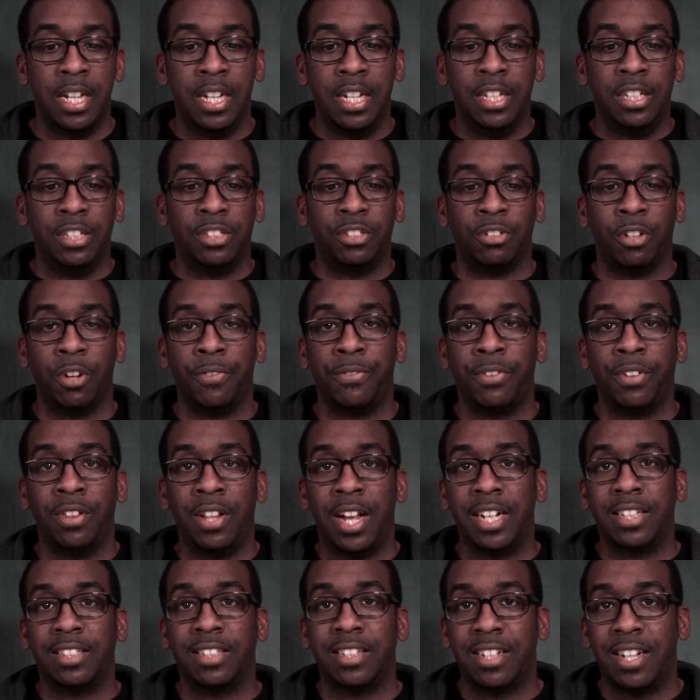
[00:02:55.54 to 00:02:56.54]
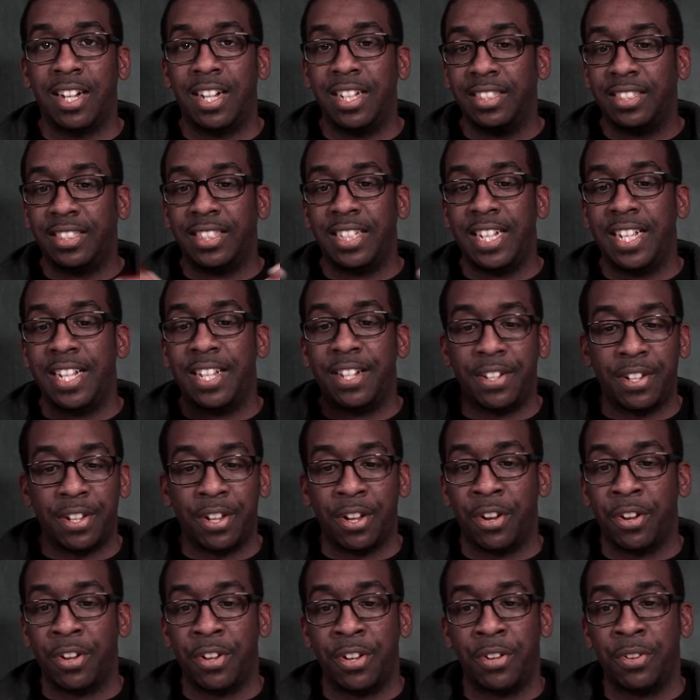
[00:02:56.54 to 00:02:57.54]
So if you like the content
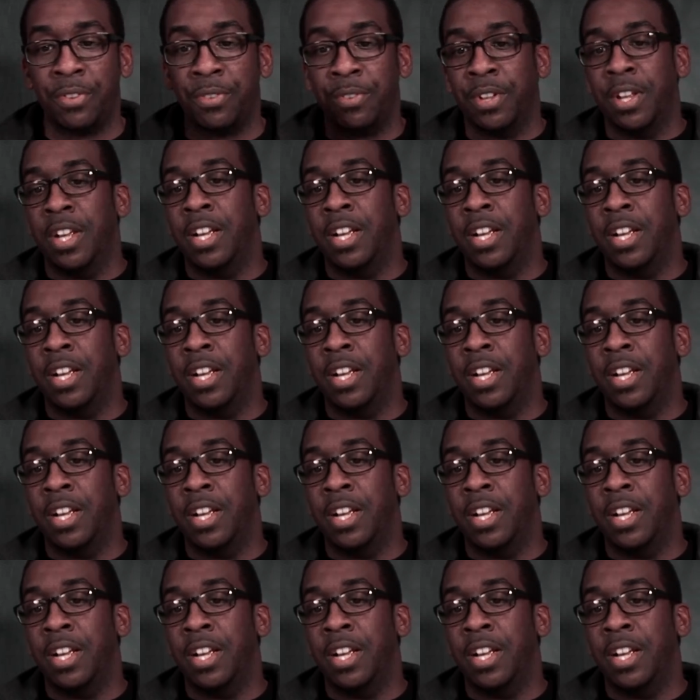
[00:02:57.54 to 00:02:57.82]
and you